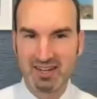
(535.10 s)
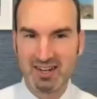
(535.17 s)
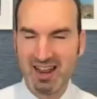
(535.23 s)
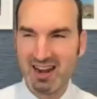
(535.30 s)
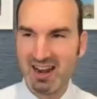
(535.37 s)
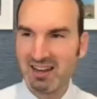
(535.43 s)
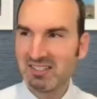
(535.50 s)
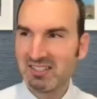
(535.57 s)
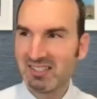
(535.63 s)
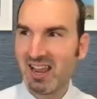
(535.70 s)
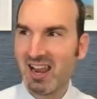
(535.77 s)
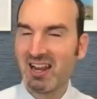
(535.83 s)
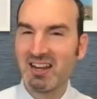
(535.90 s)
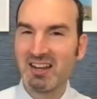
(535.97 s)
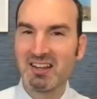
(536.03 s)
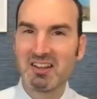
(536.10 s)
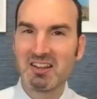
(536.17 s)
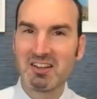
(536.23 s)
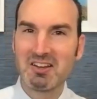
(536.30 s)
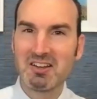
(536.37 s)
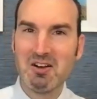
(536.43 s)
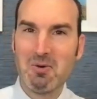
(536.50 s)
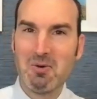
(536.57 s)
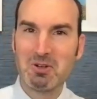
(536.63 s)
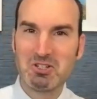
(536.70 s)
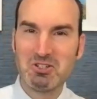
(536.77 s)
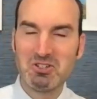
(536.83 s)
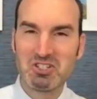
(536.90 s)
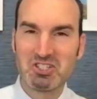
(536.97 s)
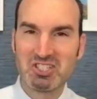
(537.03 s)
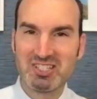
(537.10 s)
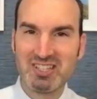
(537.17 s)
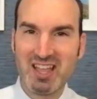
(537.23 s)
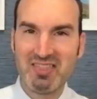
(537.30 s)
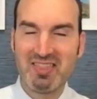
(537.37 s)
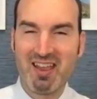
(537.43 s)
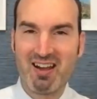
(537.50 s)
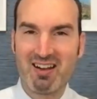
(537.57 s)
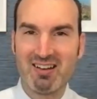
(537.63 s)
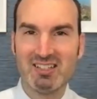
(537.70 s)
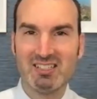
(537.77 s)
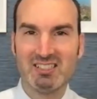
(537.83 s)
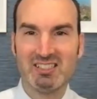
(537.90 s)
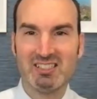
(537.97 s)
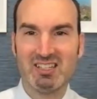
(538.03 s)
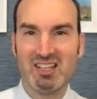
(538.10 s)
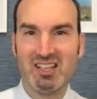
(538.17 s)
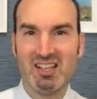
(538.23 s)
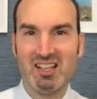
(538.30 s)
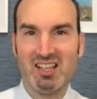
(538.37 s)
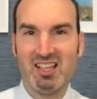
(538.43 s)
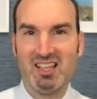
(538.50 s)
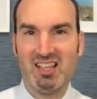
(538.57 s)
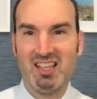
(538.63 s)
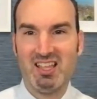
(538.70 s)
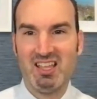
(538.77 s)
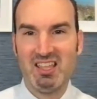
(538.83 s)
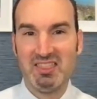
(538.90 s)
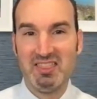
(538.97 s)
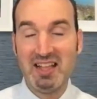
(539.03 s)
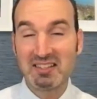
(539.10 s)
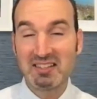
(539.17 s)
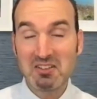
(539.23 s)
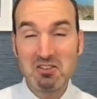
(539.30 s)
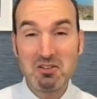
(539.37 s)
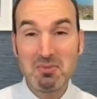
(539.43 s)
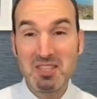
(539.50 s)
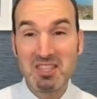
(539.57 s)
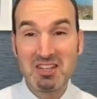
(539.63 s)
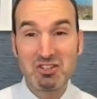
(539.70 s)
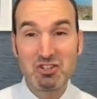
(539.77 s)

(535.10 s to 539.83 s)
And, and I'd say, you know, what you just said there is that's going to be the